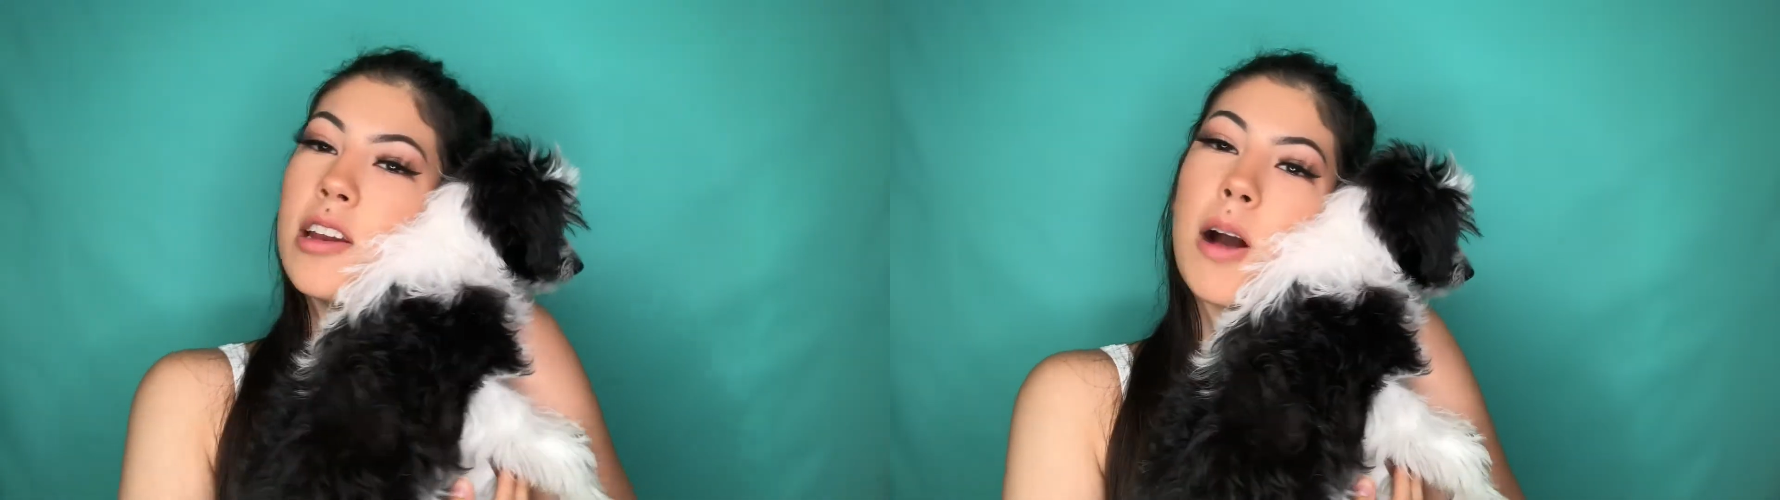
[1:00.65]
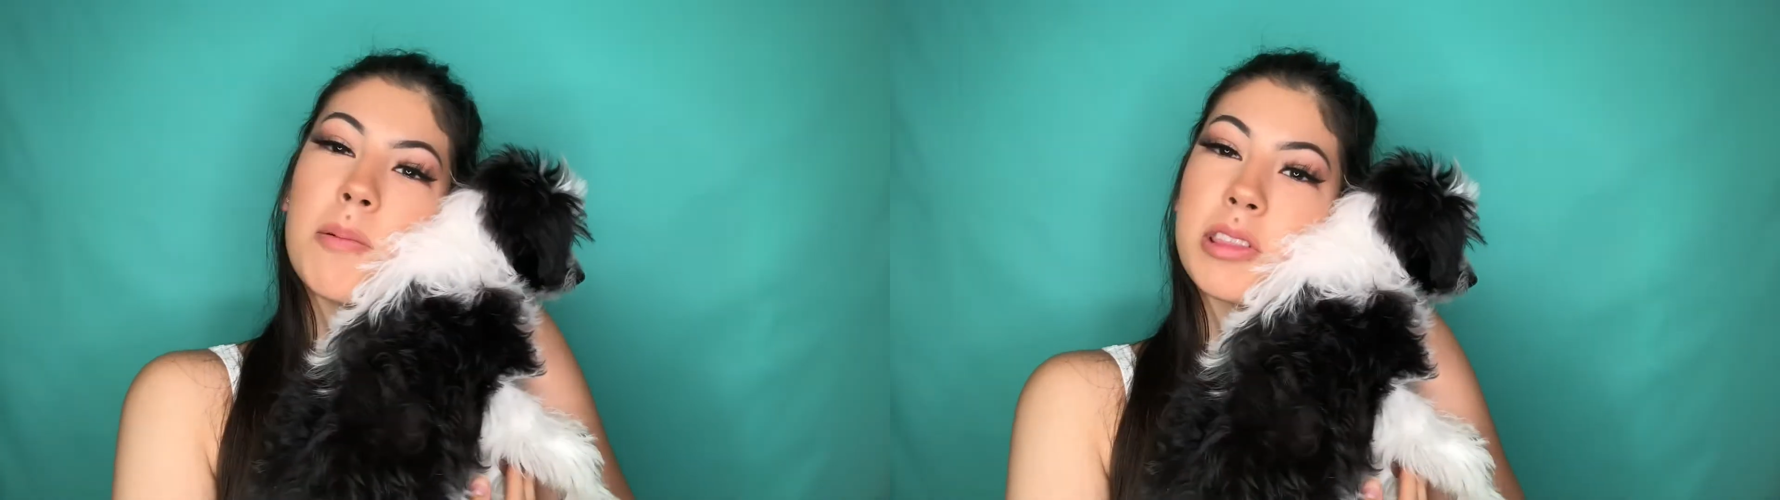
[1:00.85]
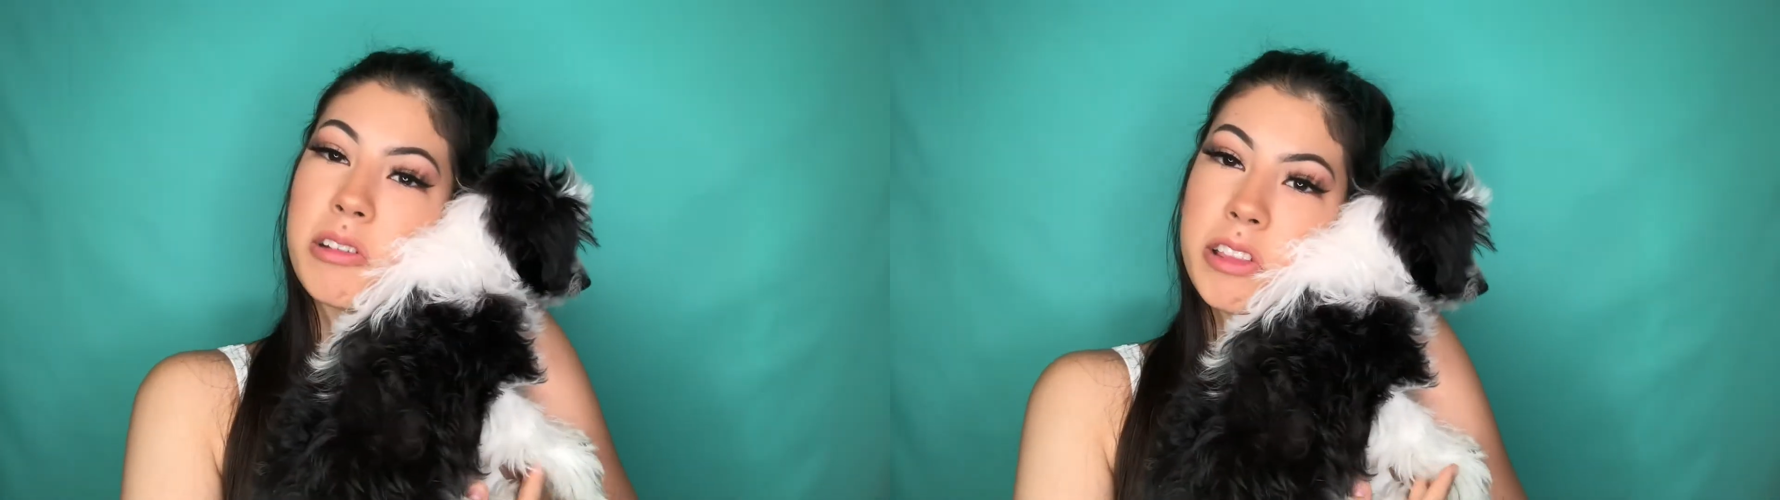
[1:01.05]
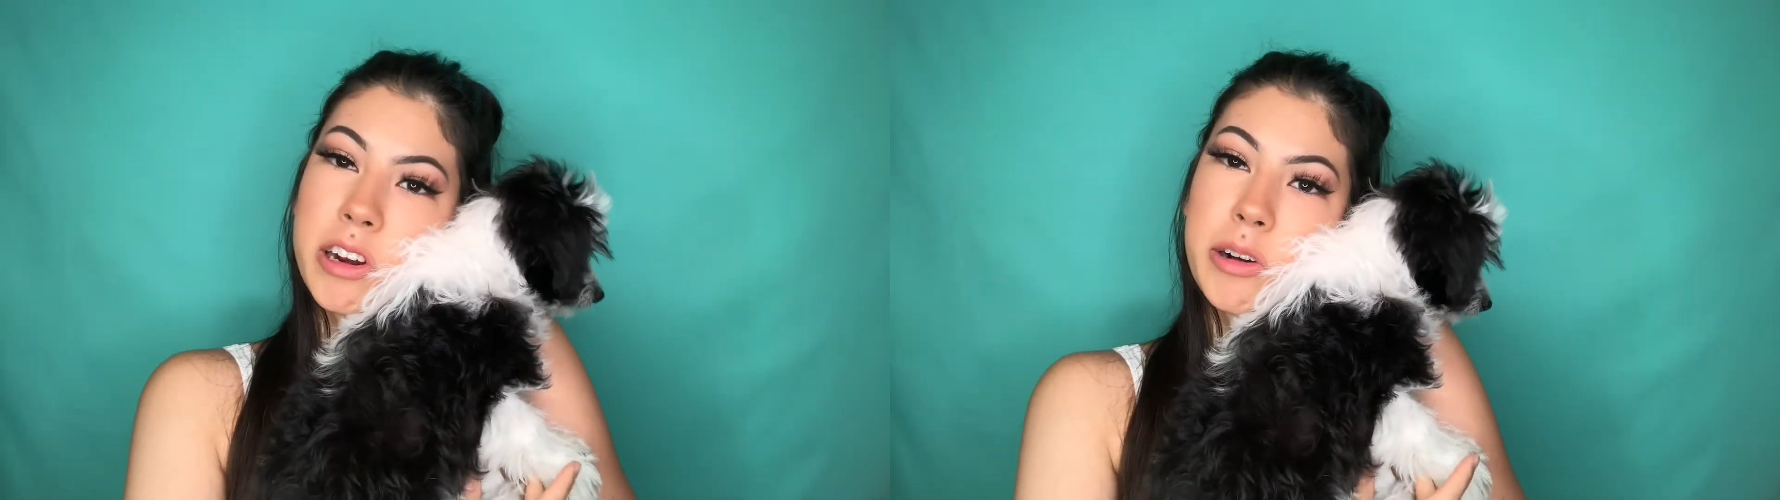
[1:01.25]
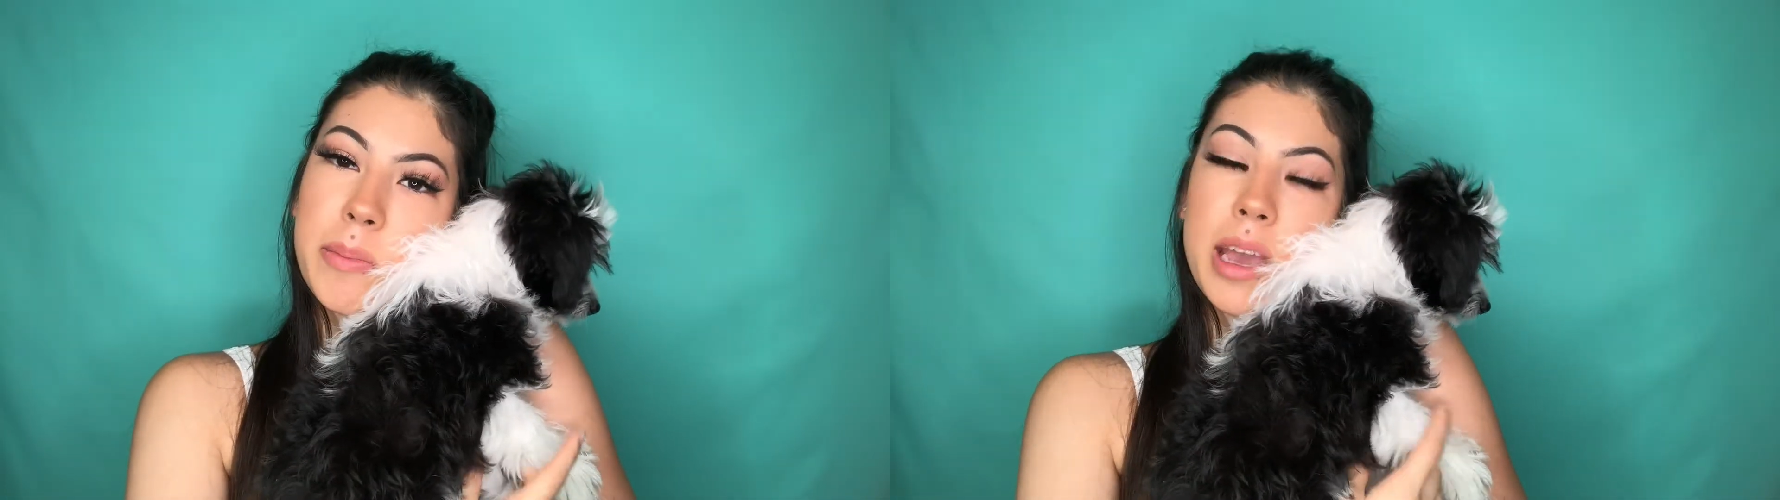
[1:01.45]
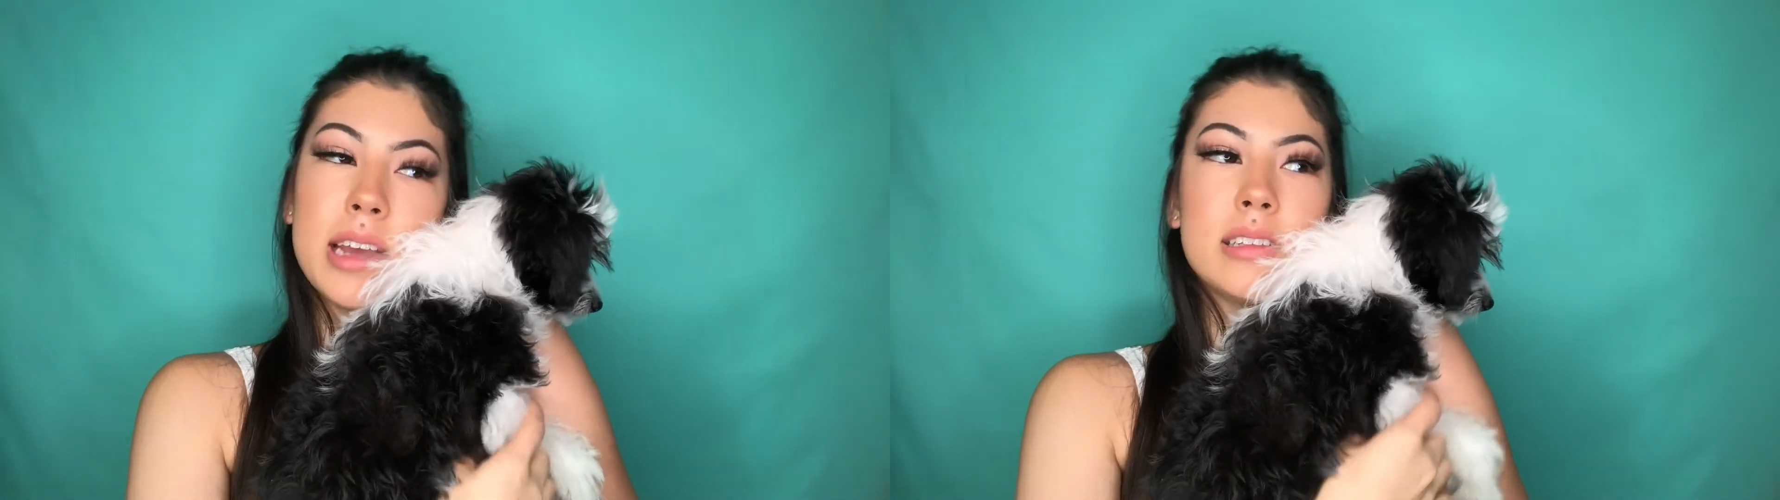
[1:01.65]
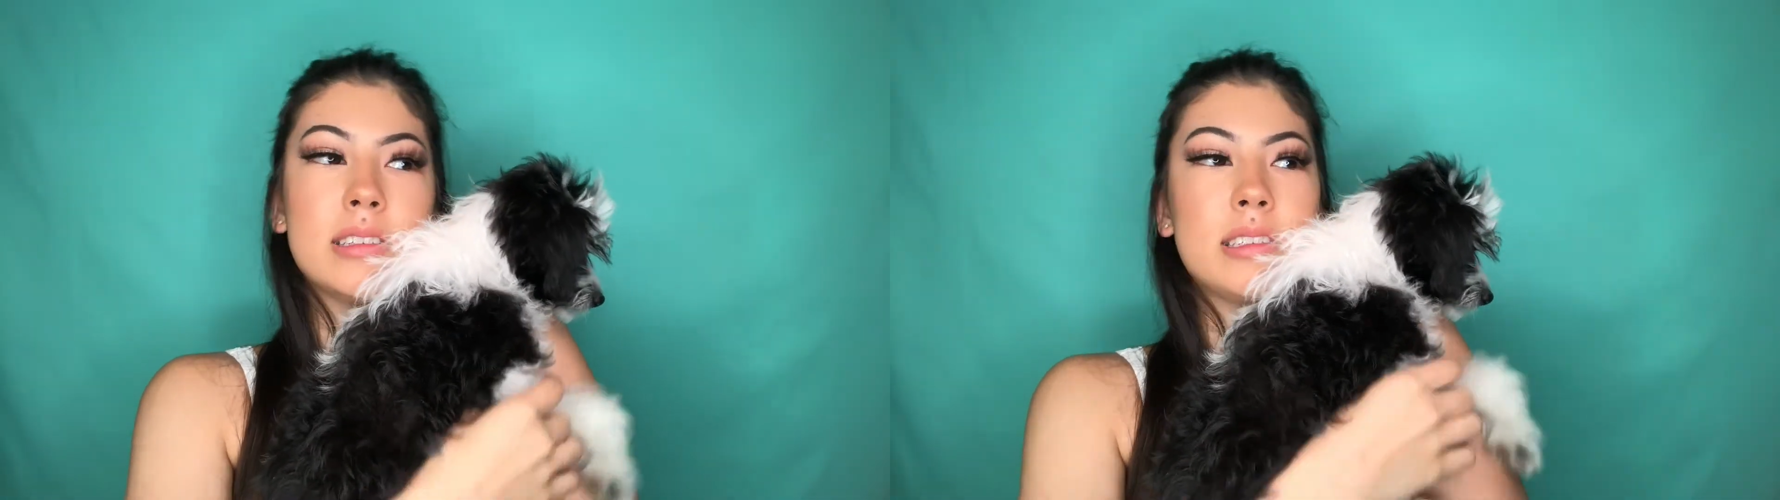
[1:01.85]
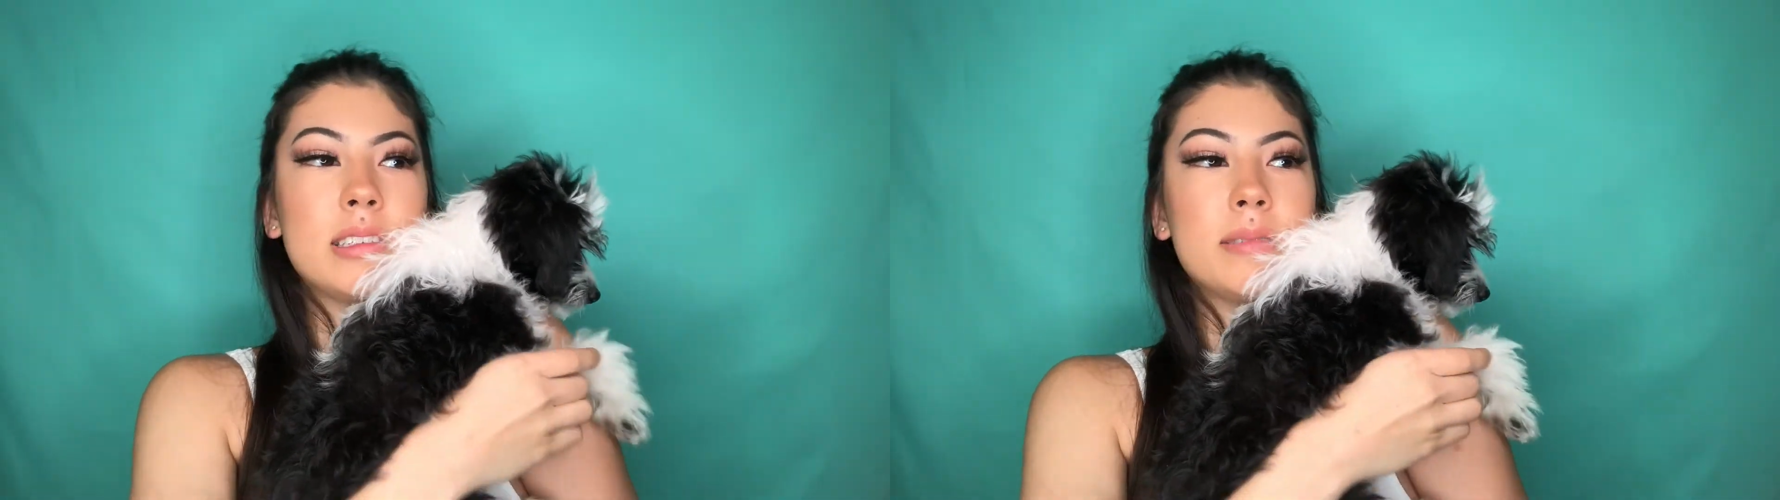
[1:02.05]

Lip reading: not with their litter mates.